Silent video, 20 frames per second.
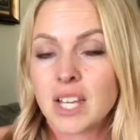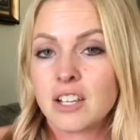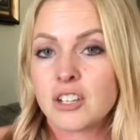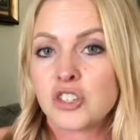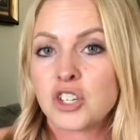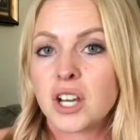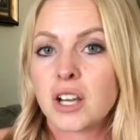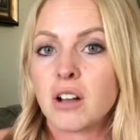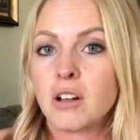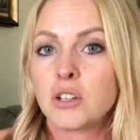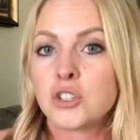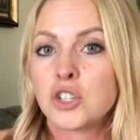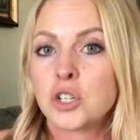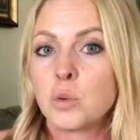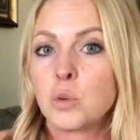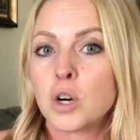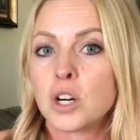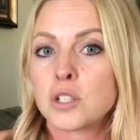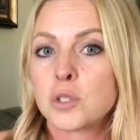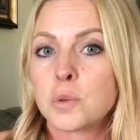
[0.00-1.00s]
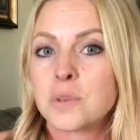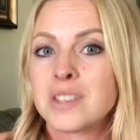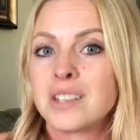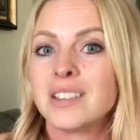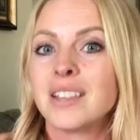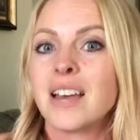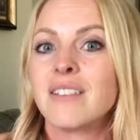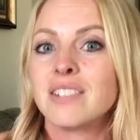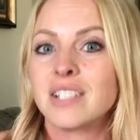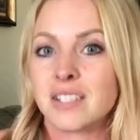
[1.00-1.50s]
Shakeology works with
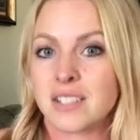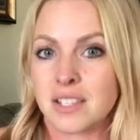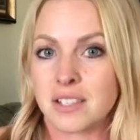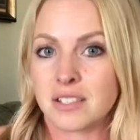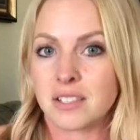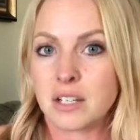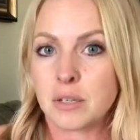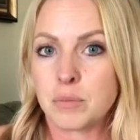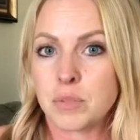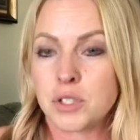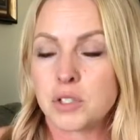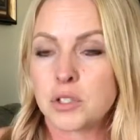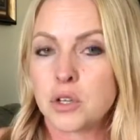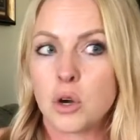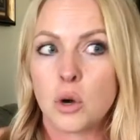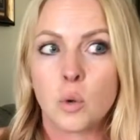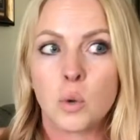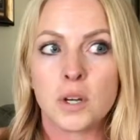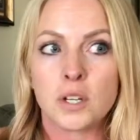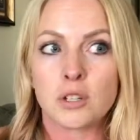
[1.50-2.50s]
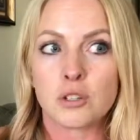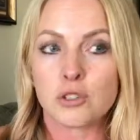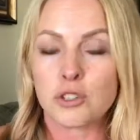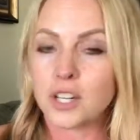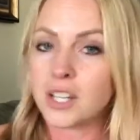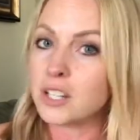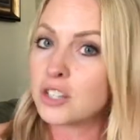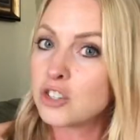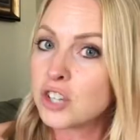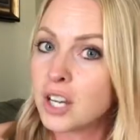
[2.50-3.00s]
11 systems. So when you're
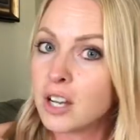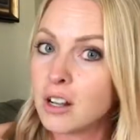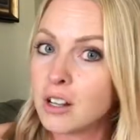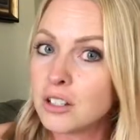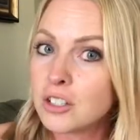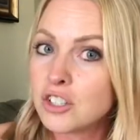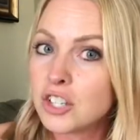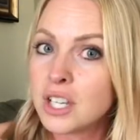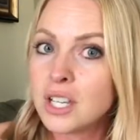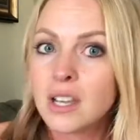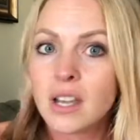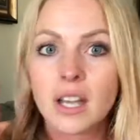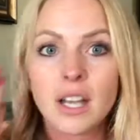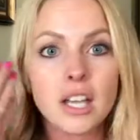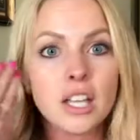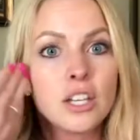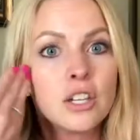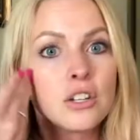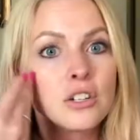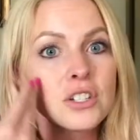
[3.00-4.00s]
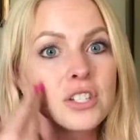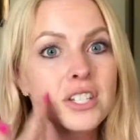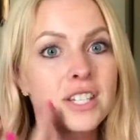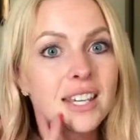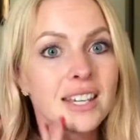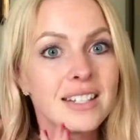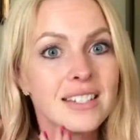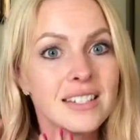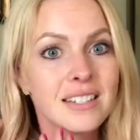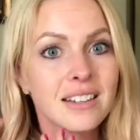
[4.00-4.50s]
drinking Shakeology, your
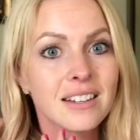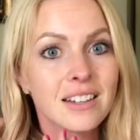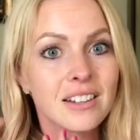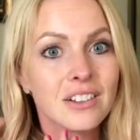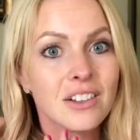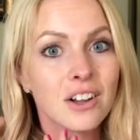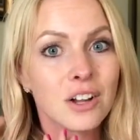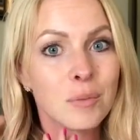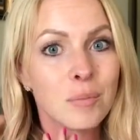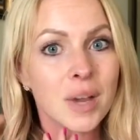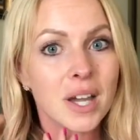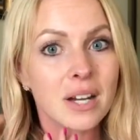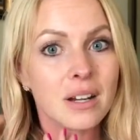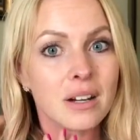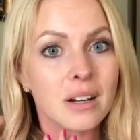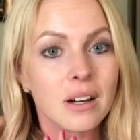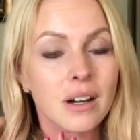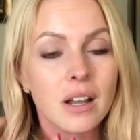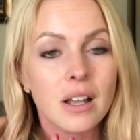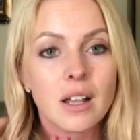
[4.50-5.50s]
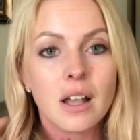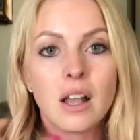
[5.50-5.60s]
skin's gonna look better.